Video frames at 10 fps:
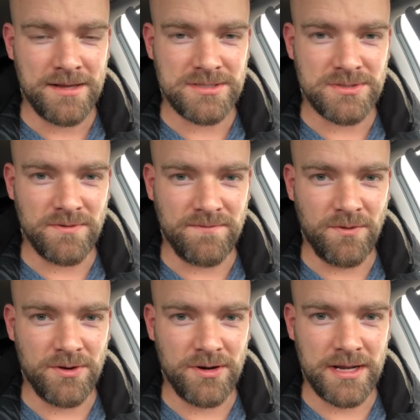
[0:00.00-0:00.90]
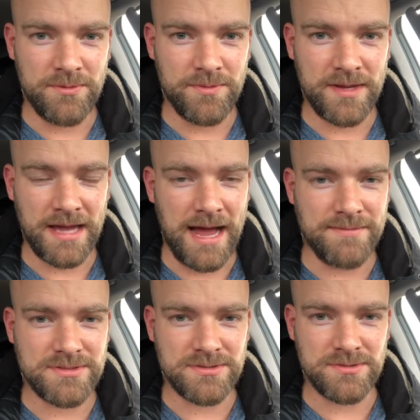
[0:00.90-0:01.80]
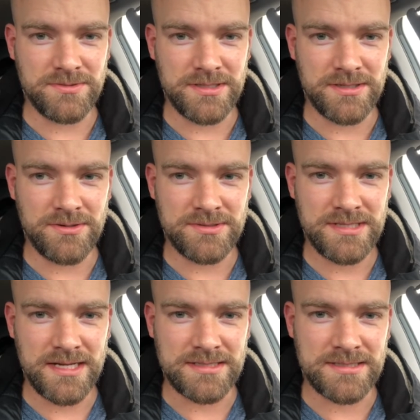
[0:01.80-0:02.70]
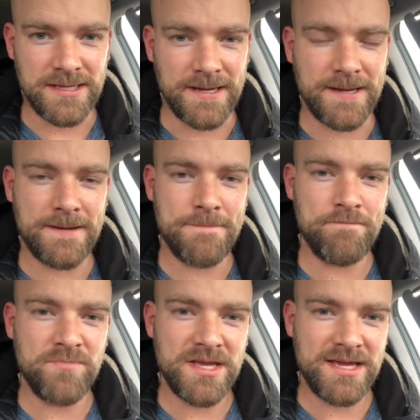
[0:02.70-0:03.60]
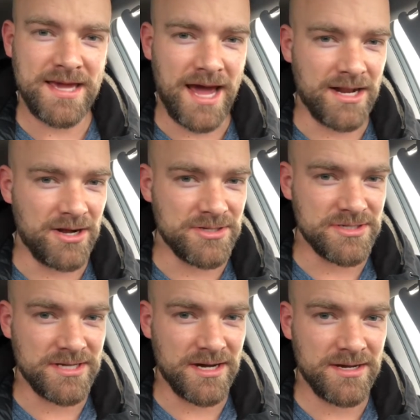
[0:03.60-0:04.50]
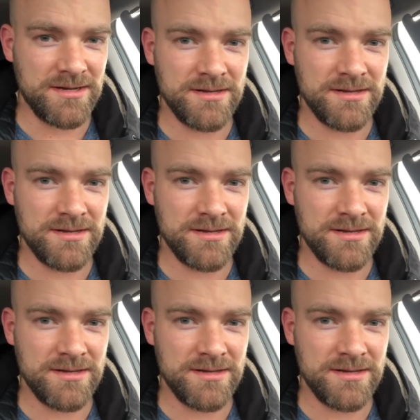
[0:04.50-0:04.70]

to a foreigner, it would make absolutely no sense. Like, cat got your tongue?